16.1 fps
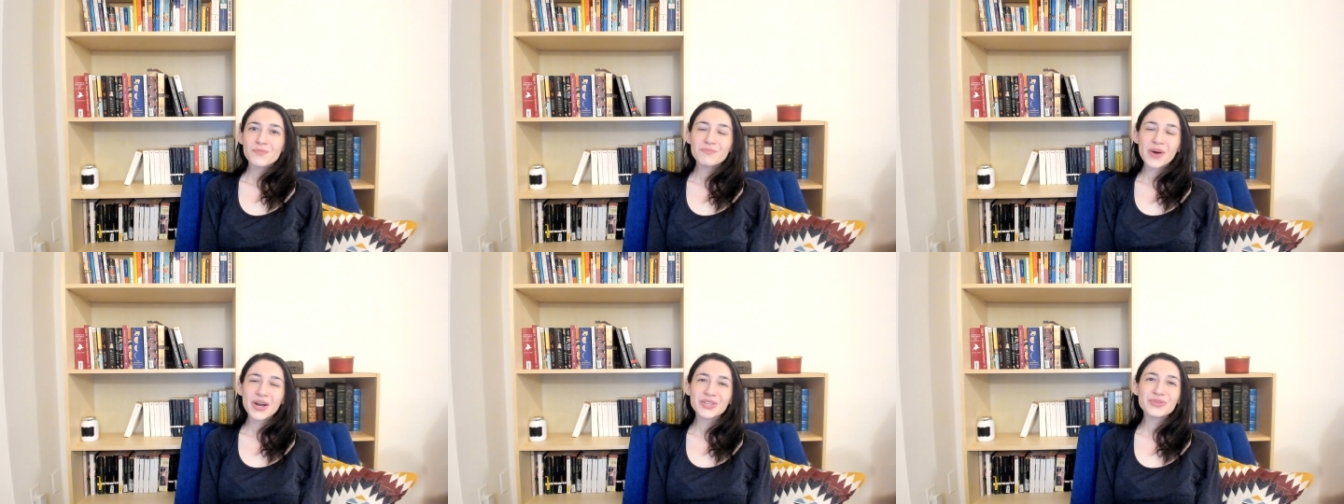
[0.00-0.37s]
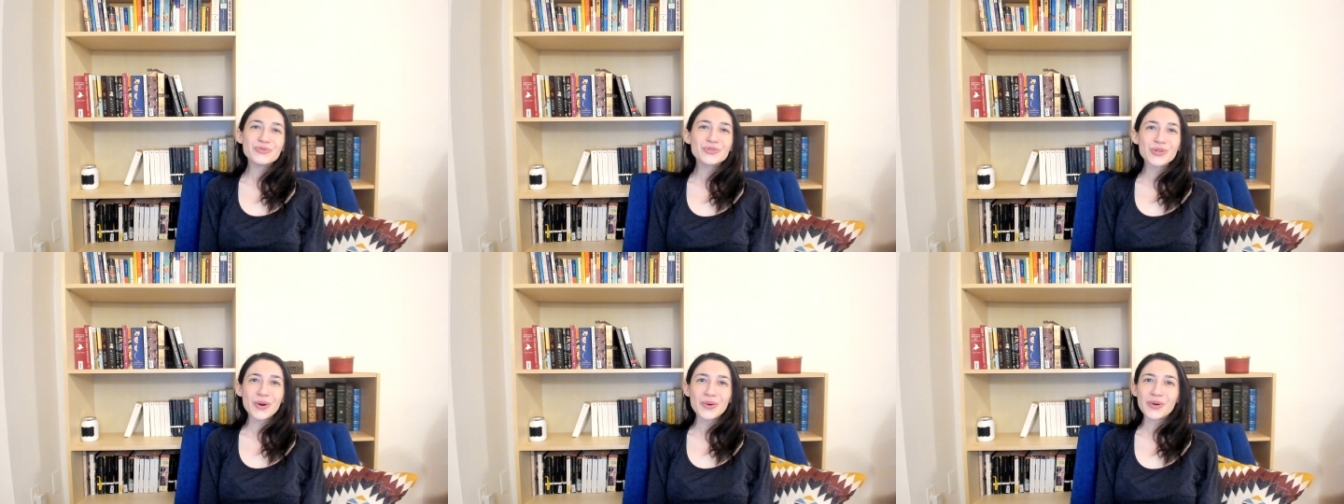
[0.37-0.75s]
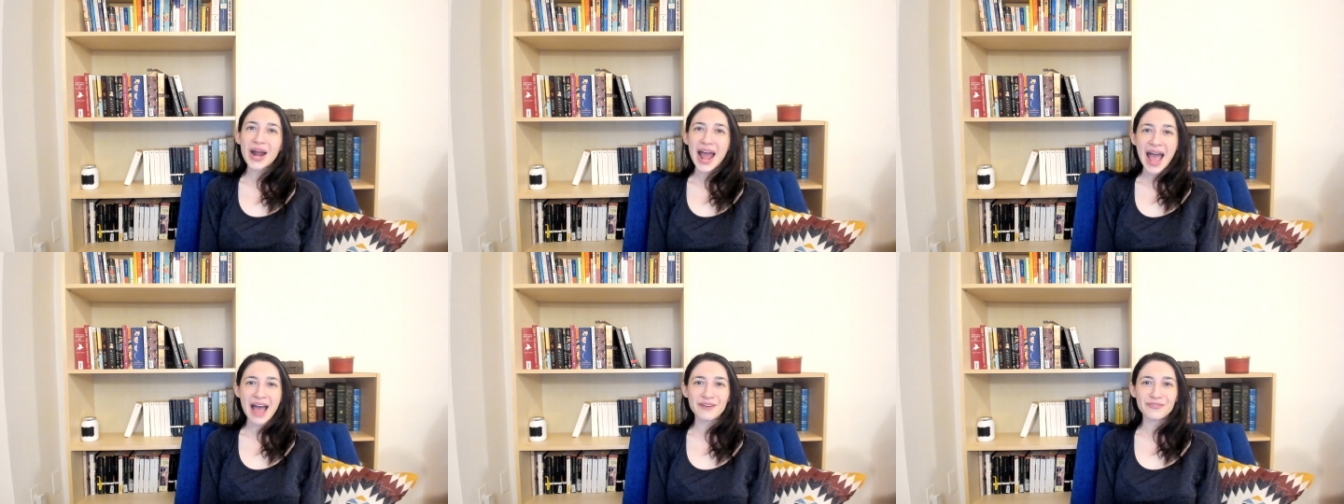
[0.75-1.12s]
But you don't
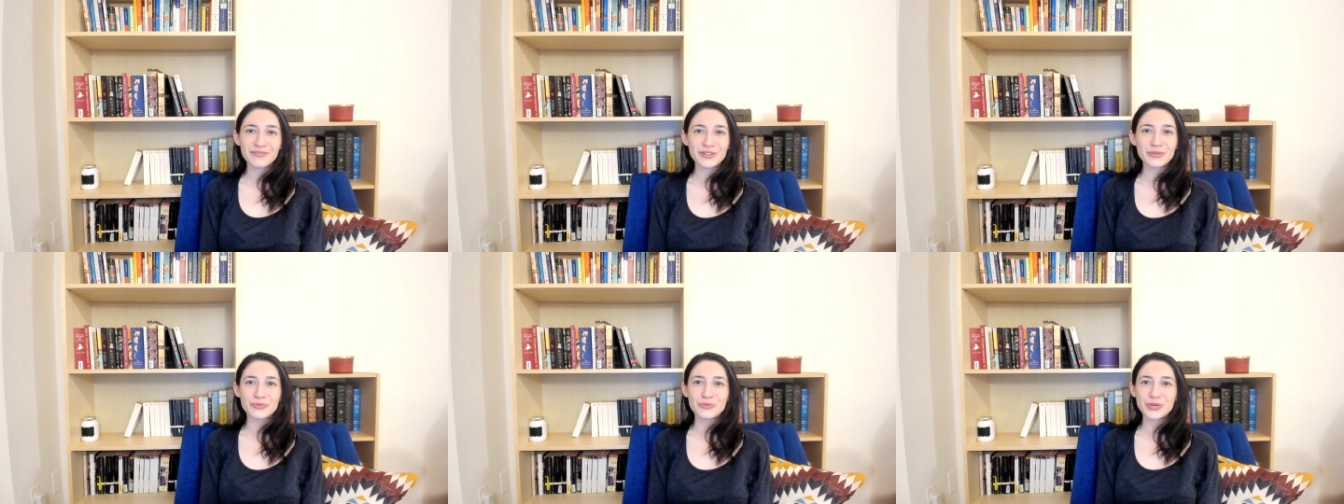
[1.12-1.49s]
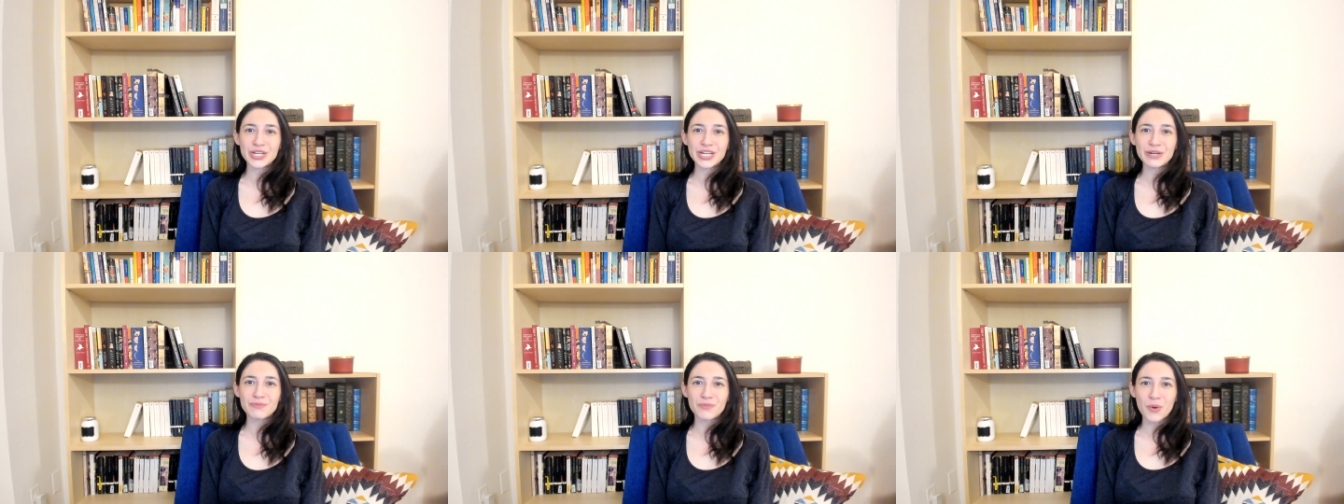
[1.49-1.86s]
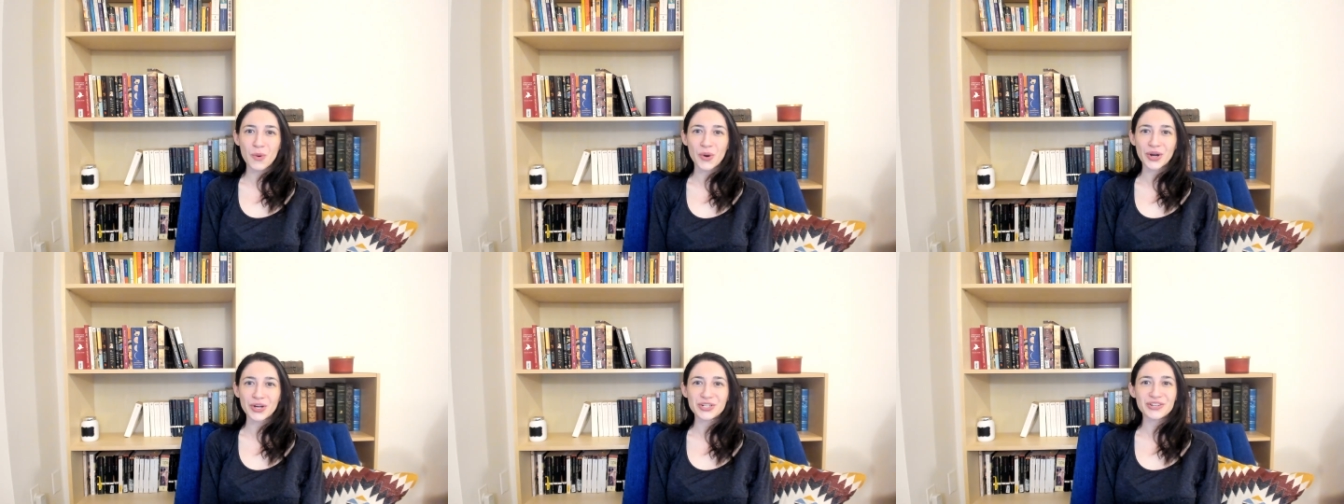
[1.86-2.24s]
have to read
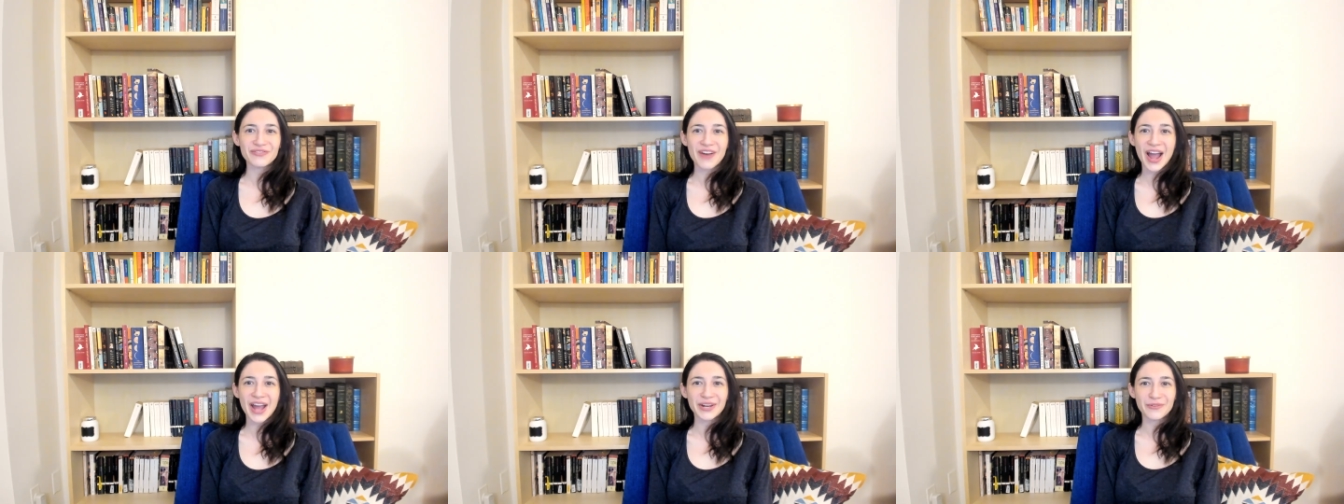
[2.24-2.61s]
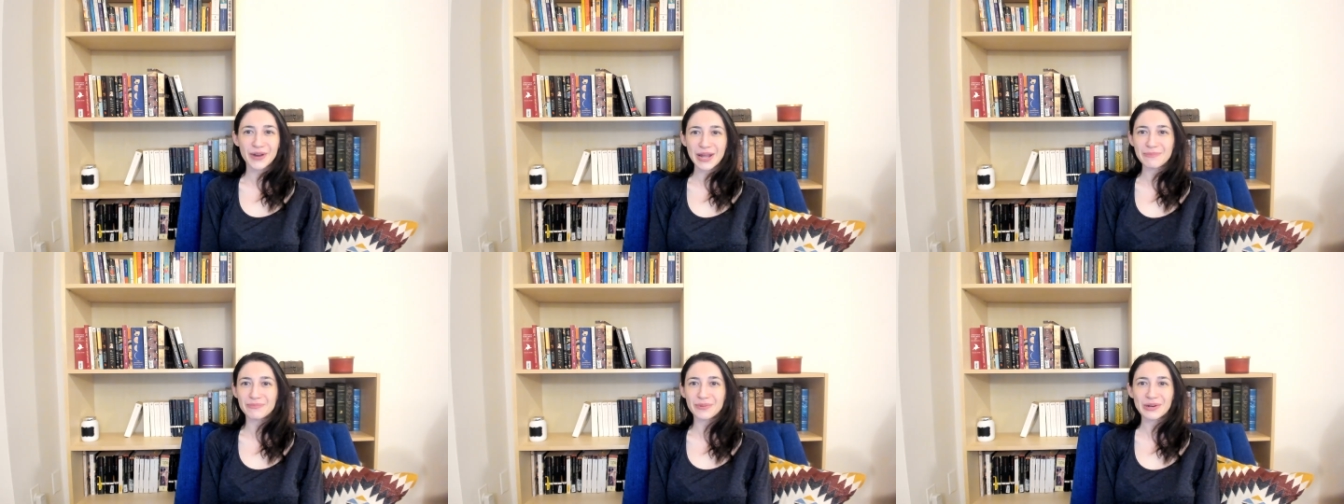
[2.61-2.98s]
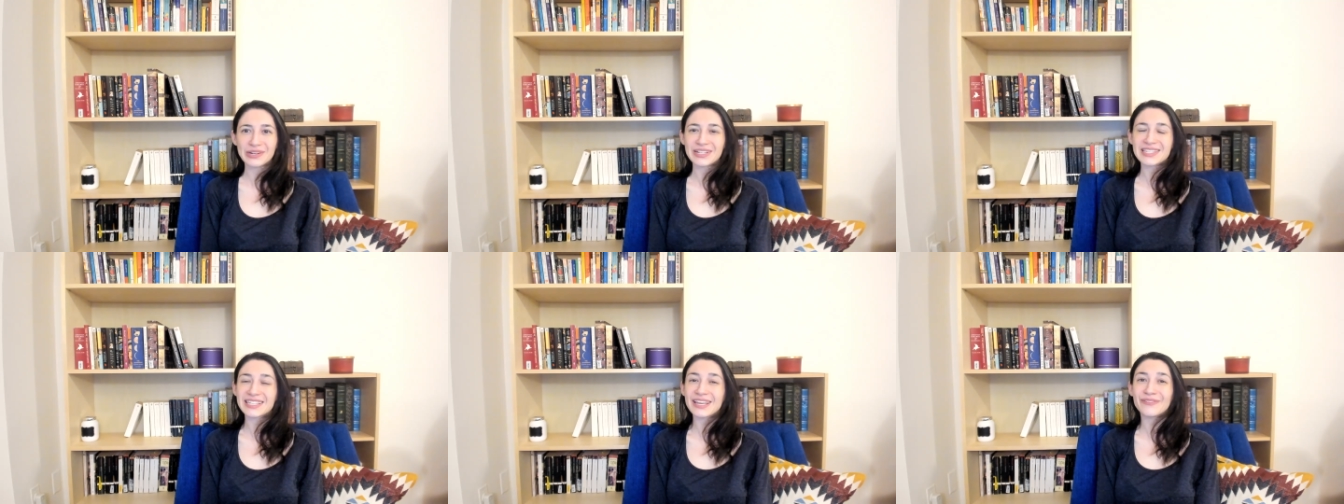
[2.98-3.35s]
more to find great
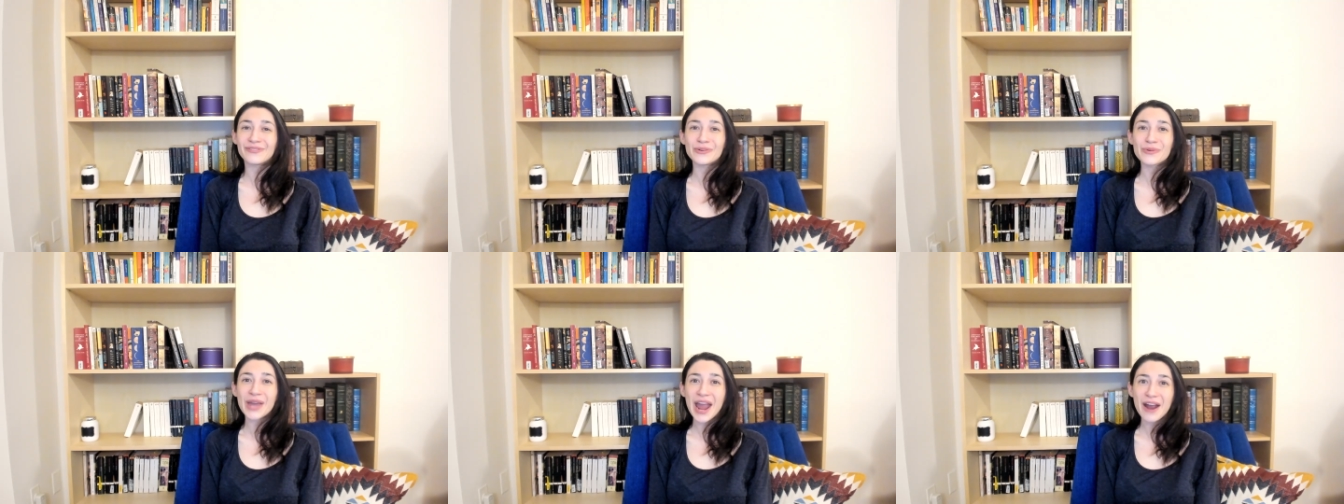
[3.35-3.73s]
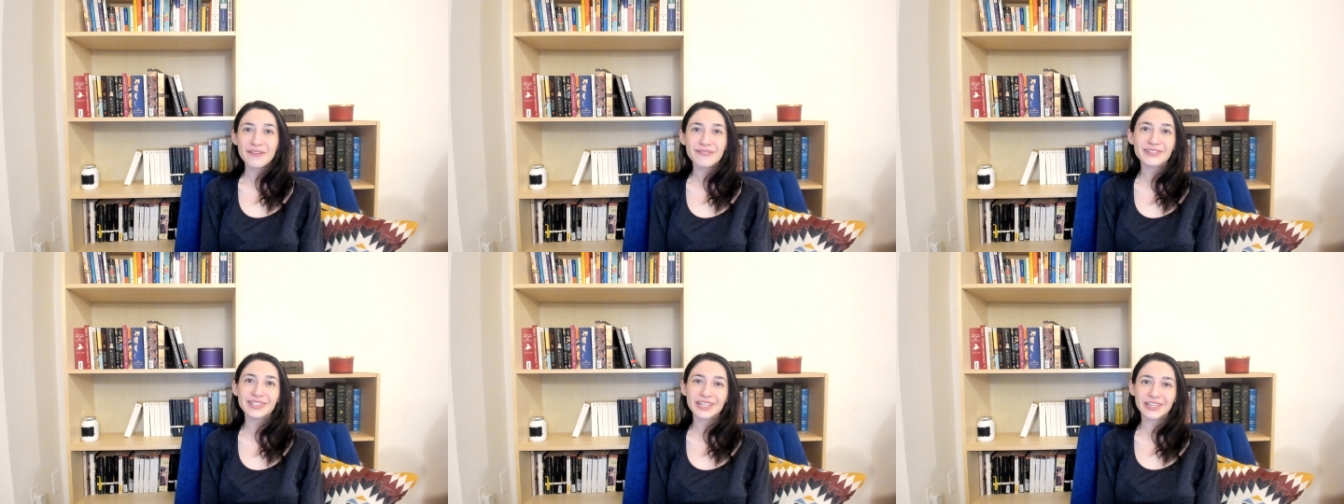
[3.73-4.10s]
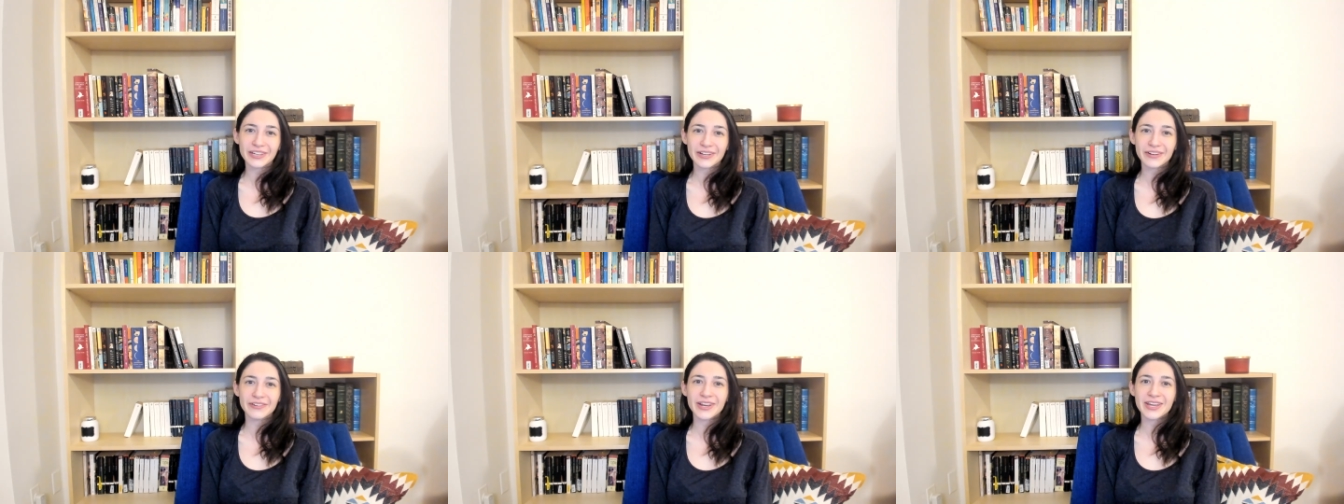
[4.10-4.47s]
books if you carefully
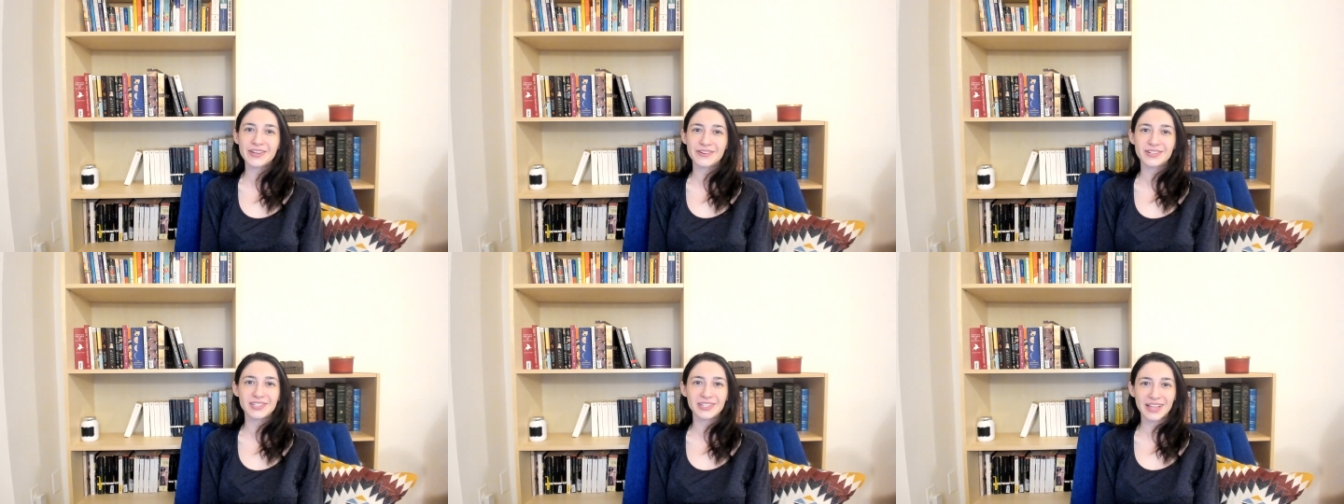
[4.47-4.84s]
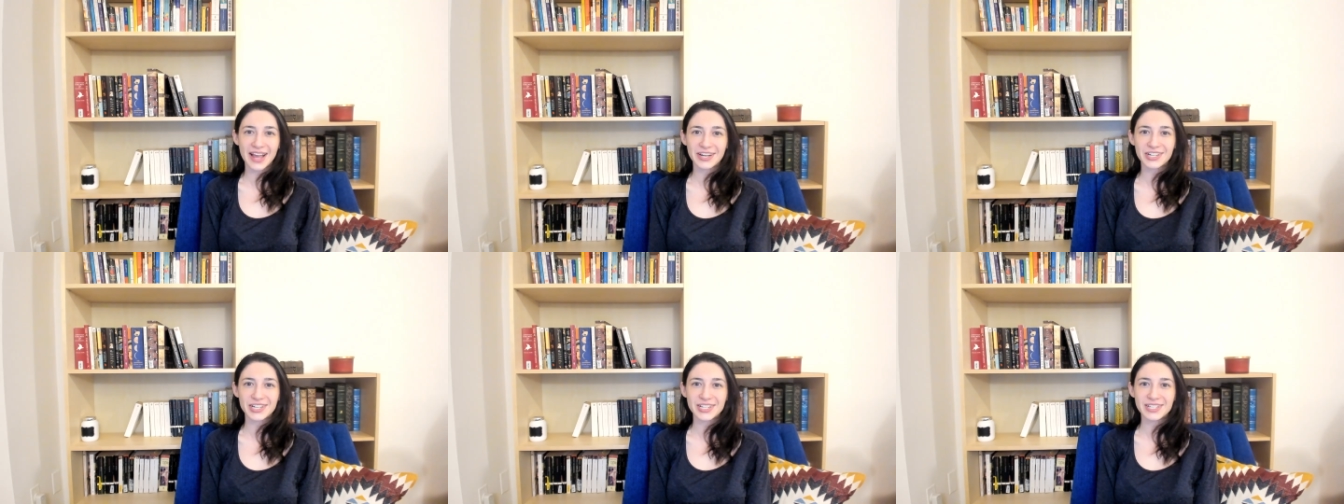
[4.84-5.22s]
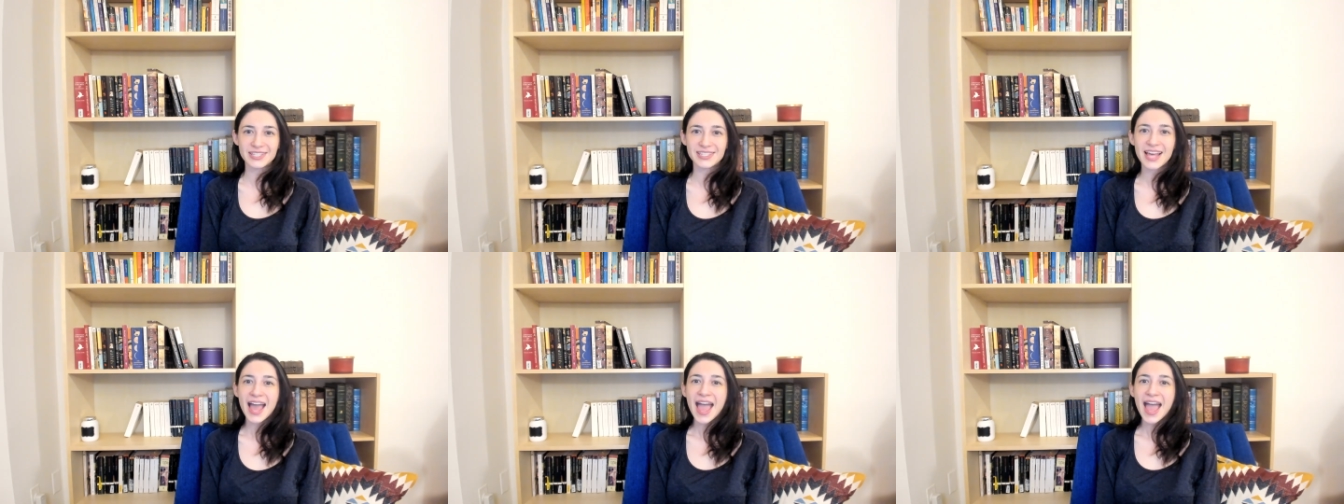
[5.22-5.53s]
curate your selections